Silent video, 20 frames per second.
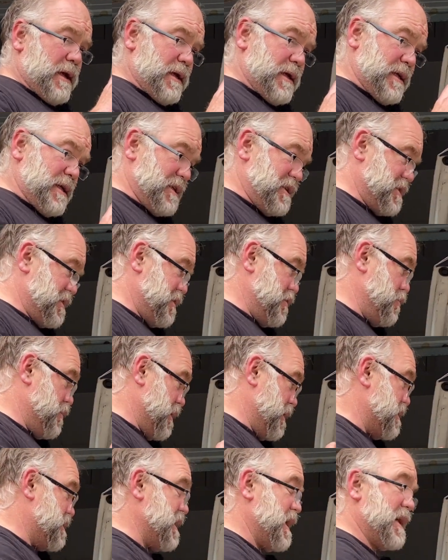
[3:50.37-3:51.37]
is you
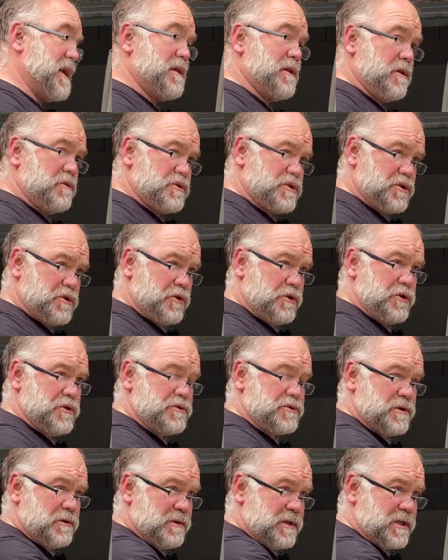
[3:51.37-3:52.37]
can take those
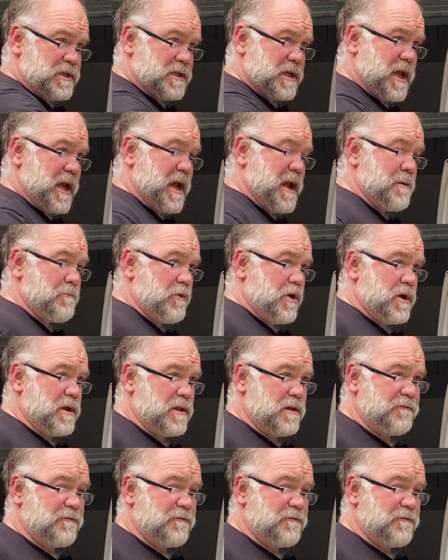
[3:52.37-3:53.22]
screws on this Camry, the